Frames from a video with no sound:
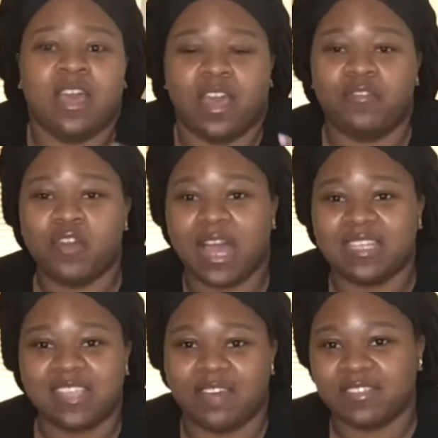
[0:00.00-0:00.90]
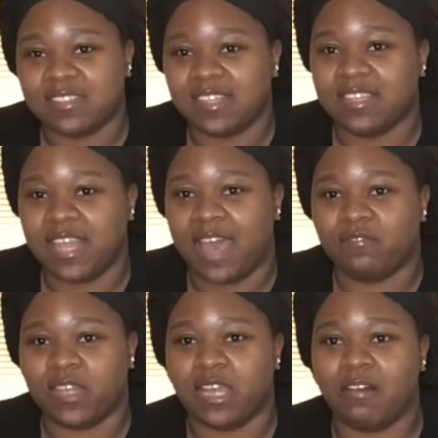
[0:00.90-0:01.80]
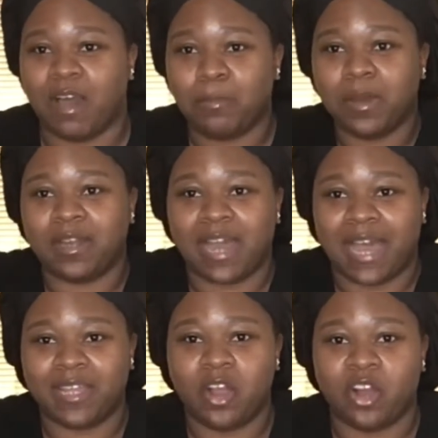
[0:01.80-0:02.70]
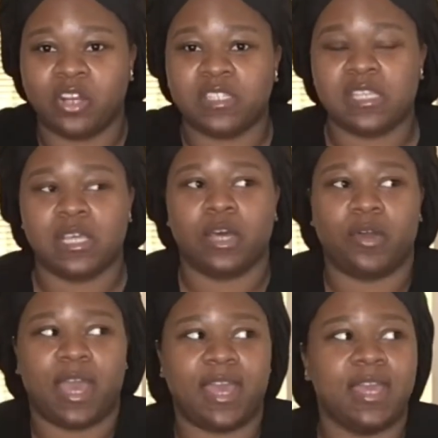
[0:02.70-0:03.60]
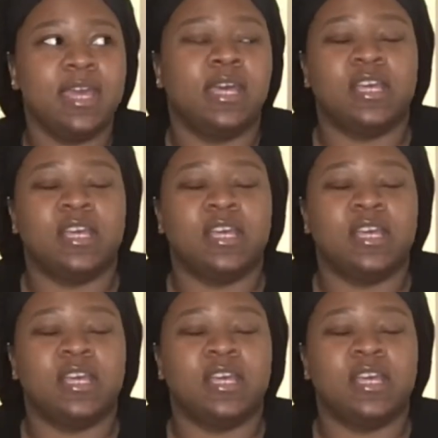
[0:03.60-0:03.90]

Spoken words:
if you guys haven't seen that video, I'll put in the iCards, okay?